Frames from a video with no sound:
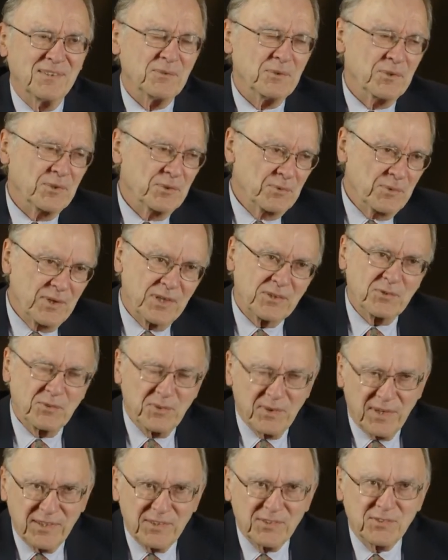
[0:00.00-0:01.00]
with Rex
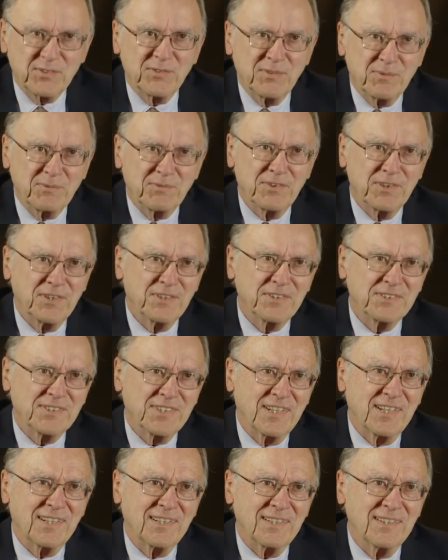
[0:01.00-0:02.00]
Rice from
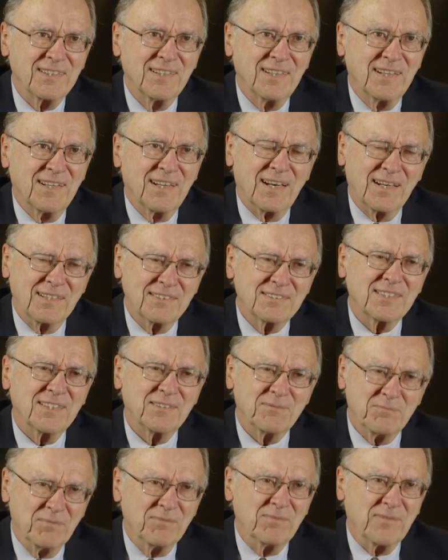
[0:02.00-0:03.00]
Fairchild, I
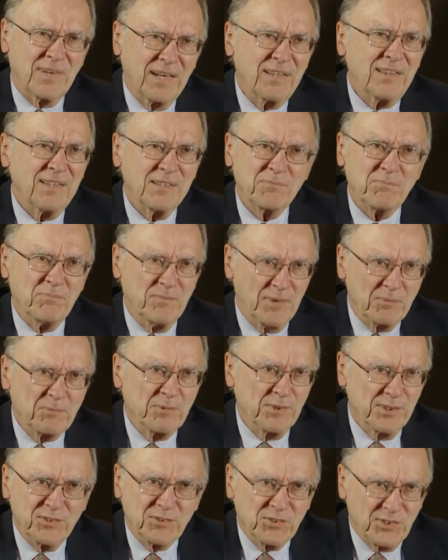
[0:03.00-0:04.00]
said, I think
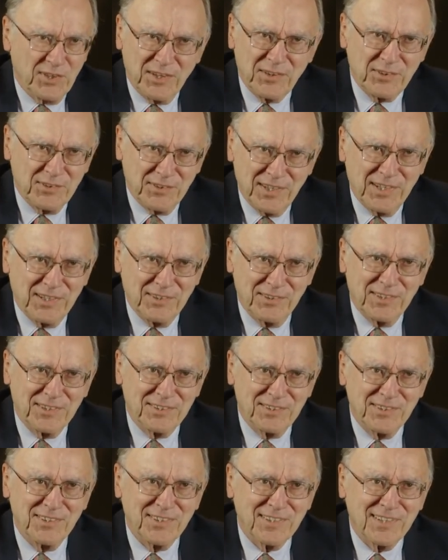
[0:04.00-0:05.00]
memory is another area
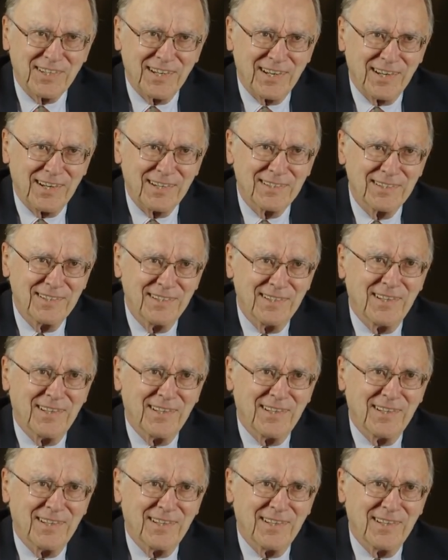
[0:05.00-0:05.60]
to look at.